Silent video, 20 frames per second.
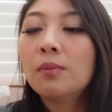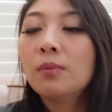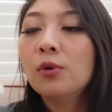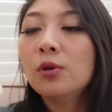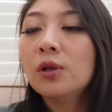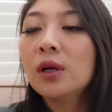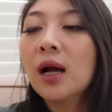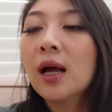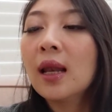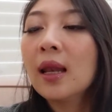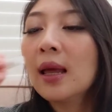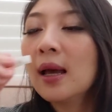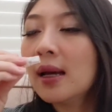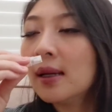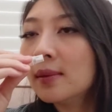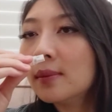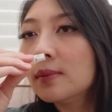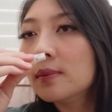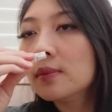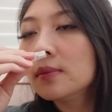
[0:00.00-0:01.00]

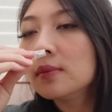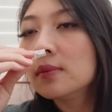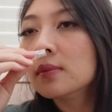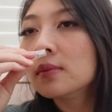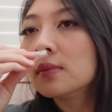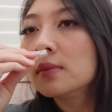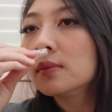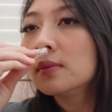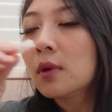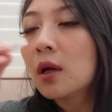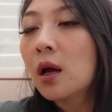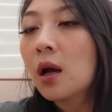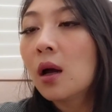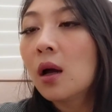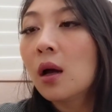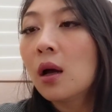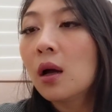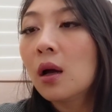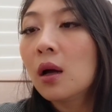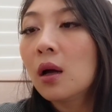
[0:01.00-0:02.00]
Mukhallat.
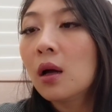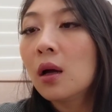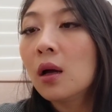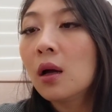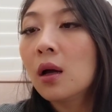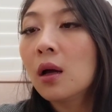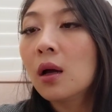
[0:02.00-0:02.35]
Uh,